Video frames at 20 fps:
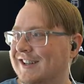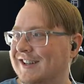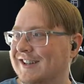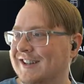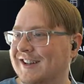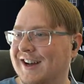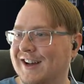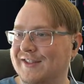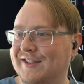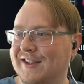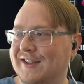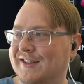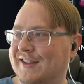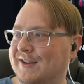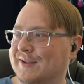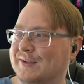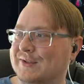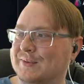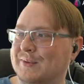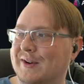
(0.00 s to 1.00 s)
I think
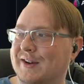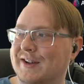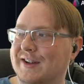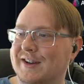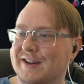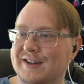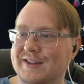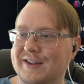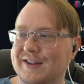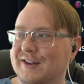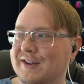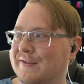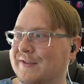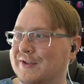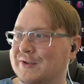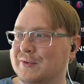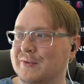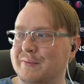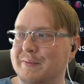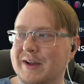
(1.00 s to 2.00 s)
that was why the
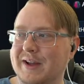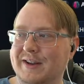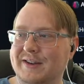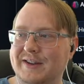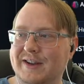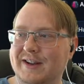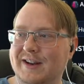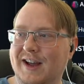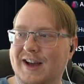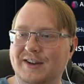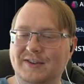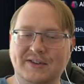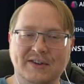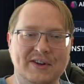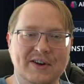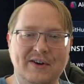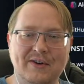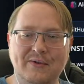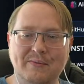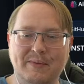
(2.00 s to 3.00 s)
individual mandate had to
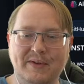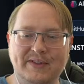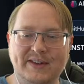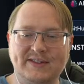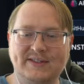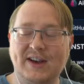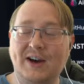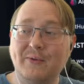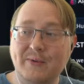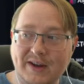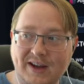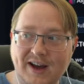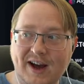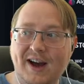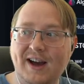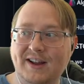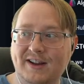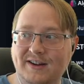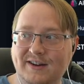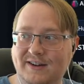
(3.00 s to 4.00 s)
go, but that's how we
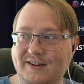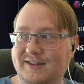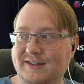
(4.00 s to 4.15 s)
got here.